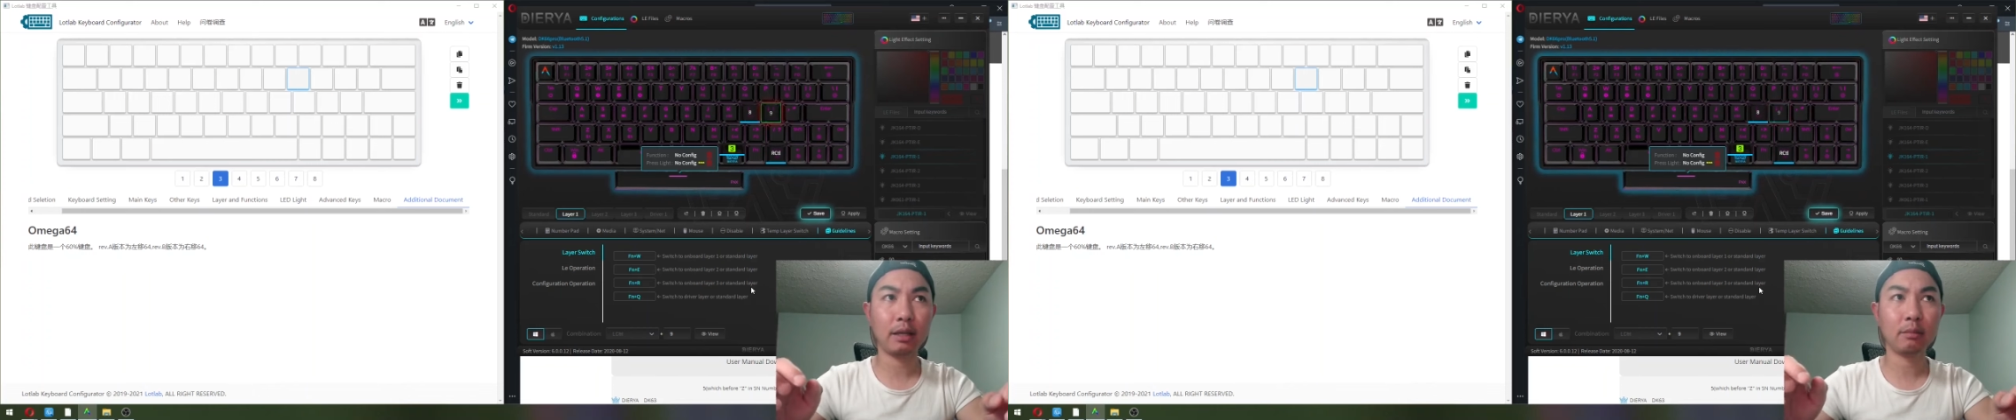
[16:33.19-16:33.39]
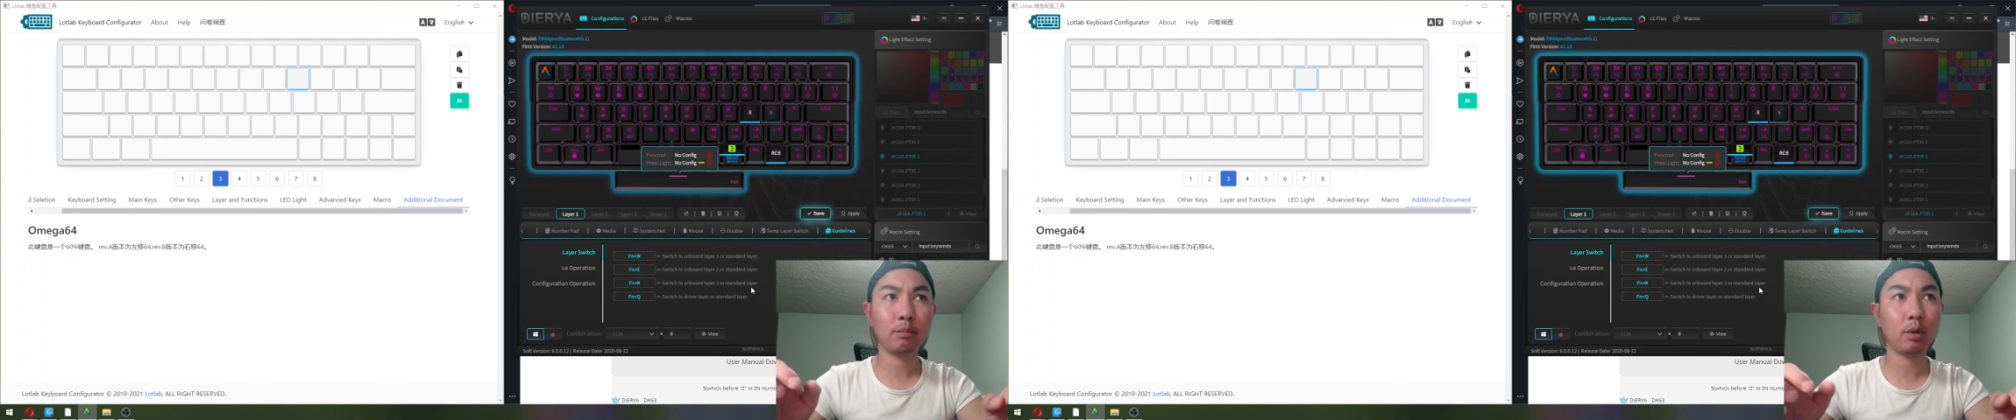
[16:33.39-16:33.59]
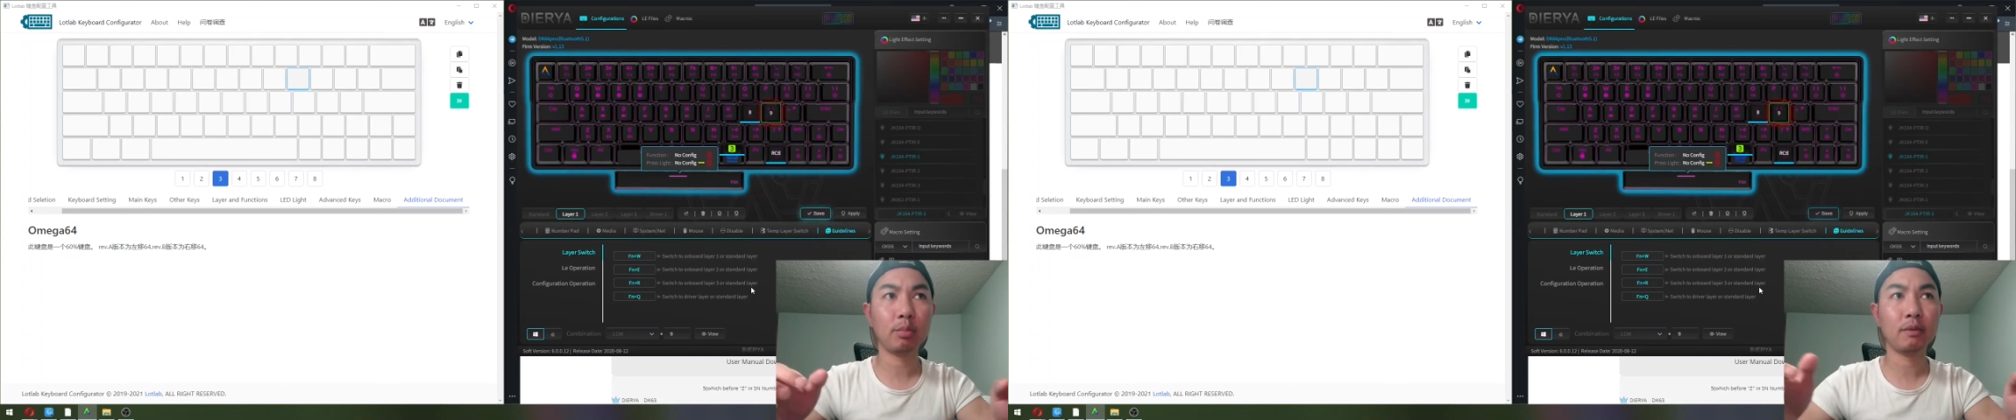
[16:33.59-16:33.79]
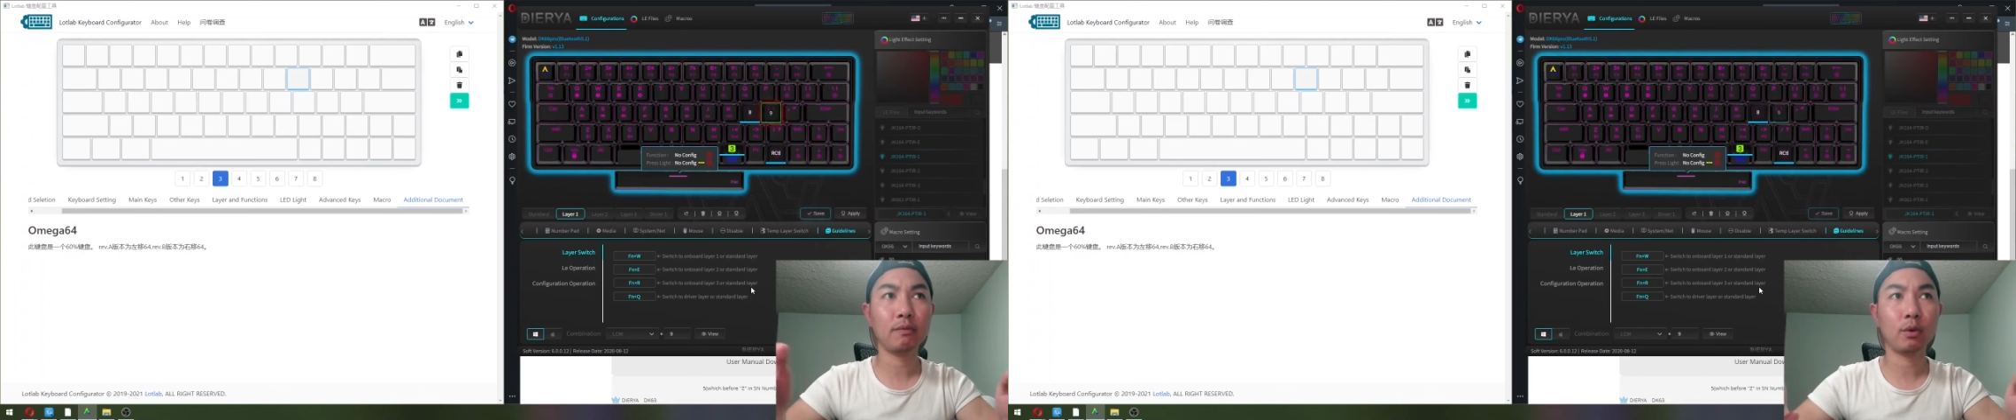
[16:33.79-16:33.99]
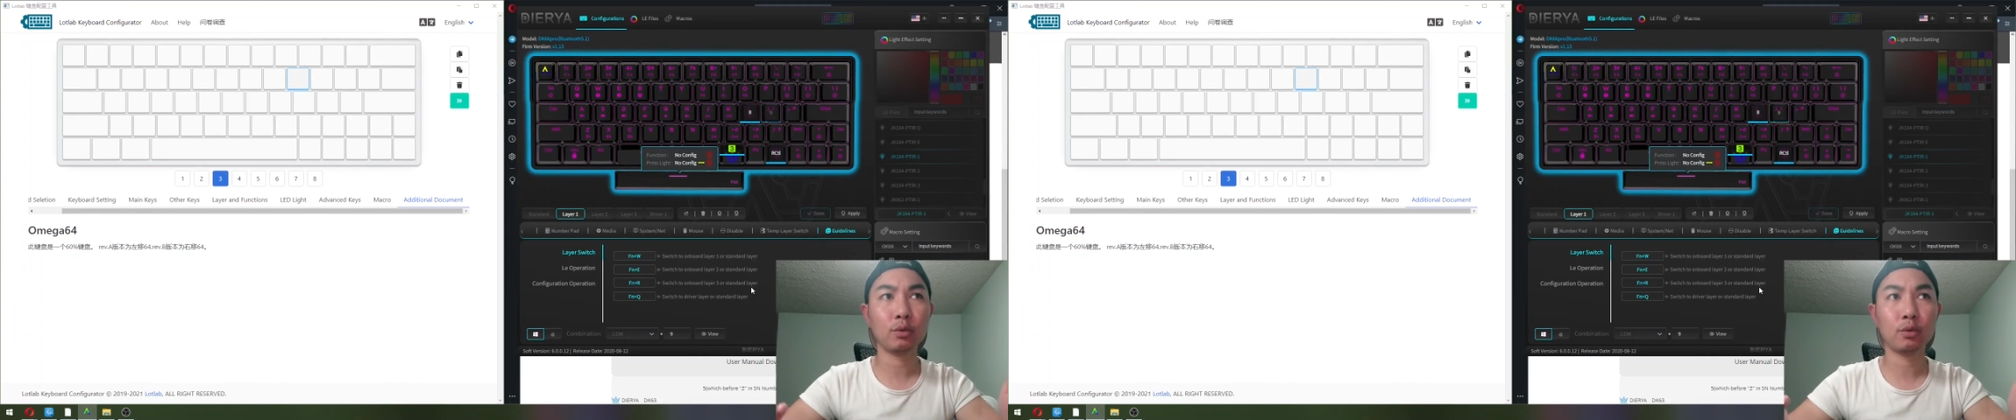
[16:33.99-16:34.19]
Probably 4
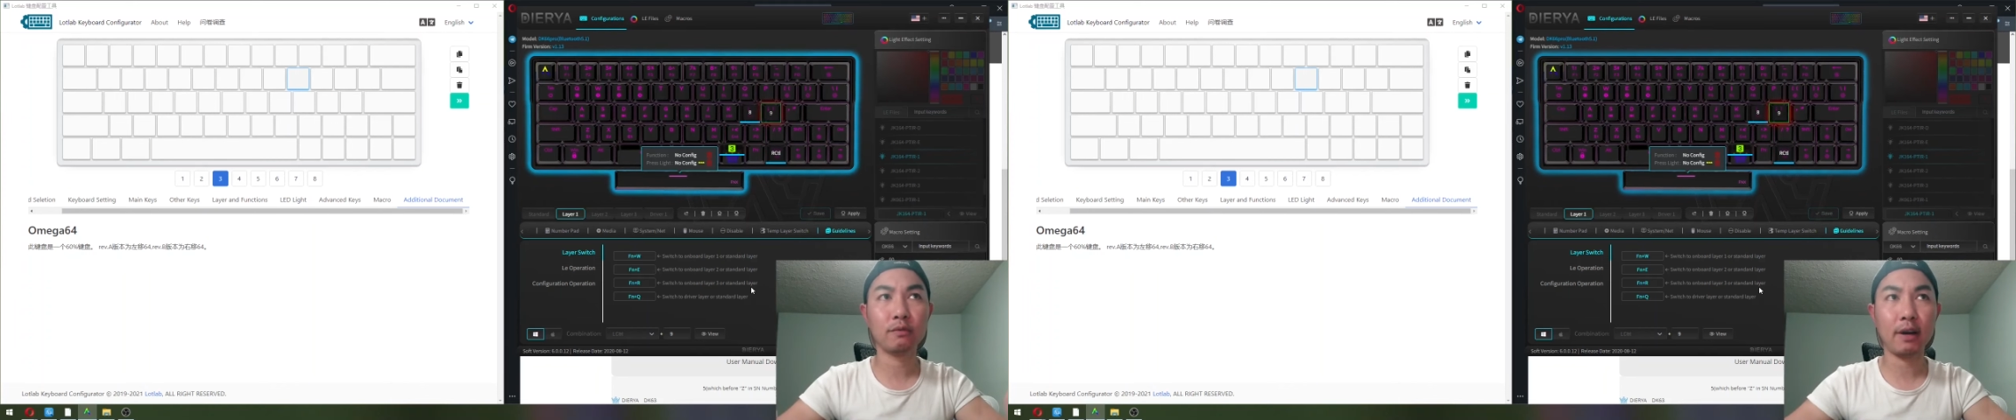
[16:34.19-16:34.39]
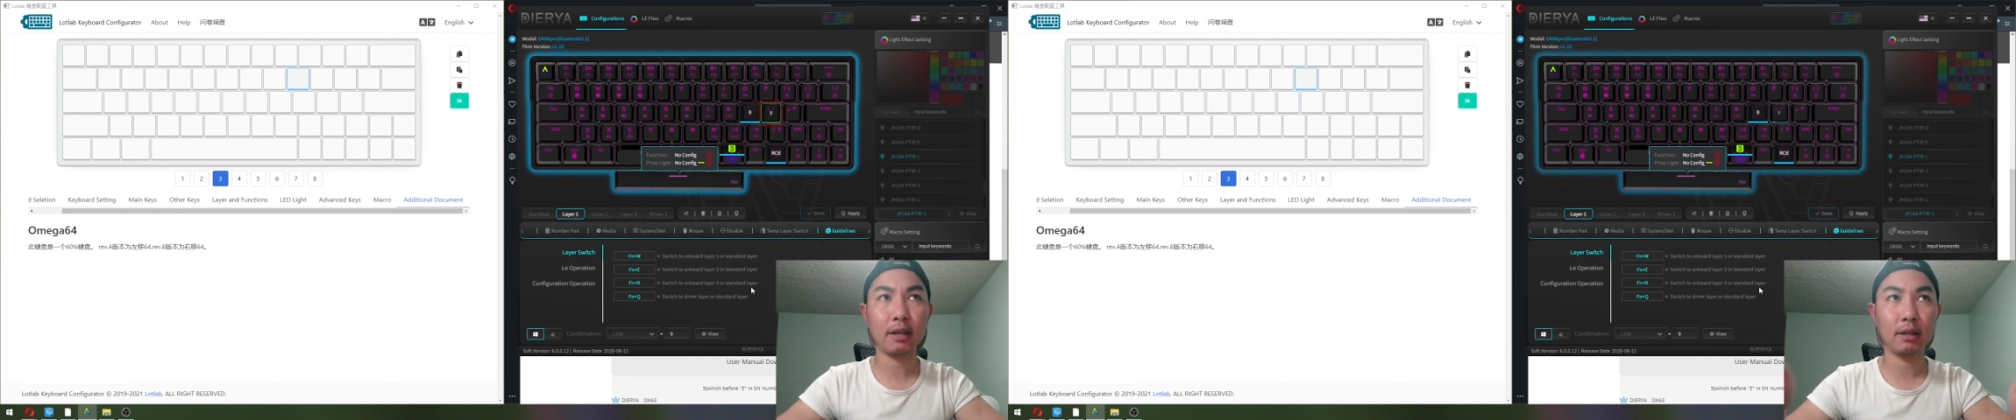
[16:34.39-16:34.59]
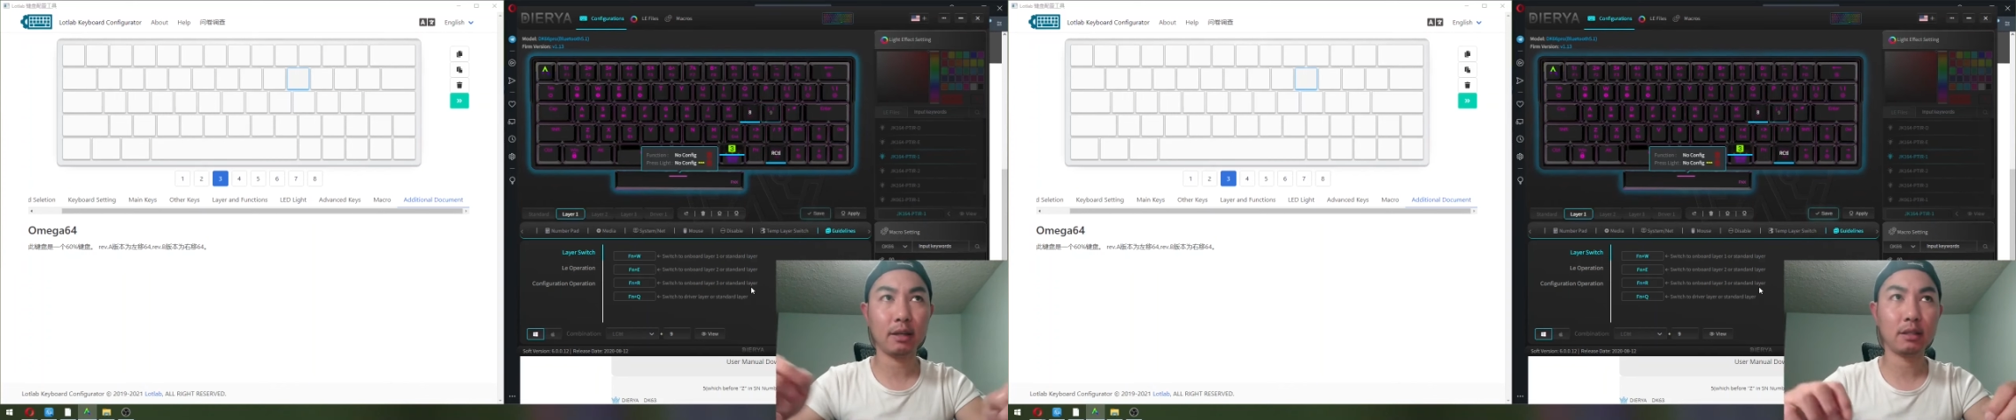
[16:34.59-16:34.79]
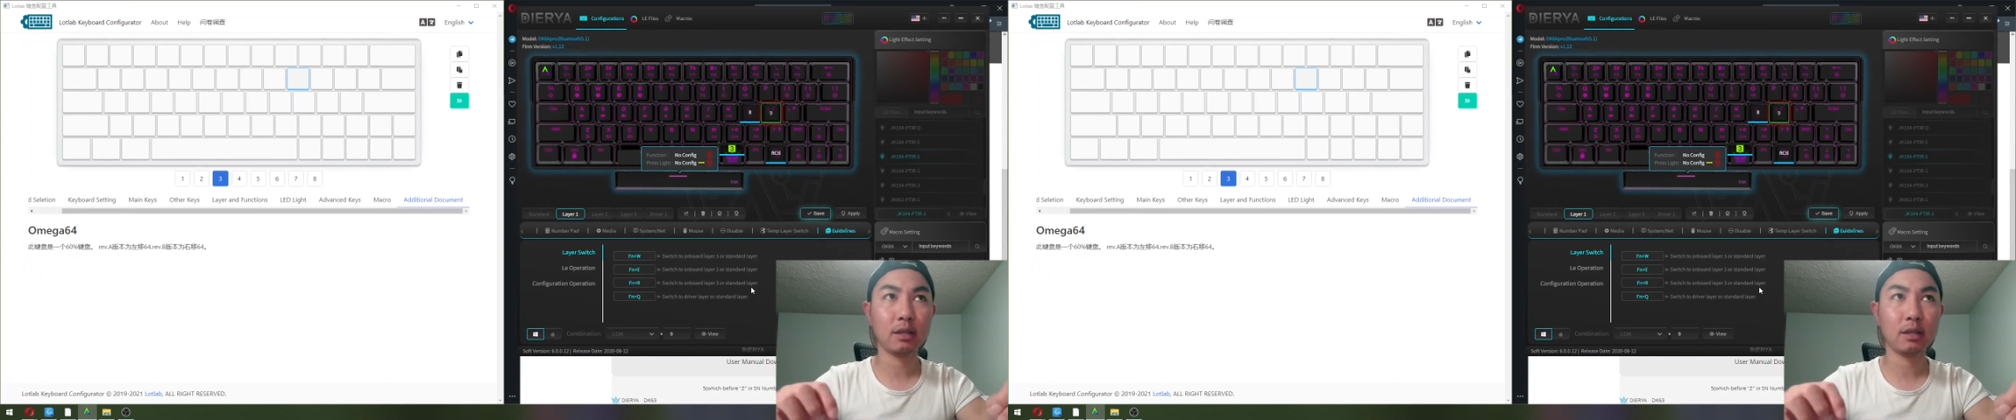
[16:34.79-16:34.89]
to 5 days.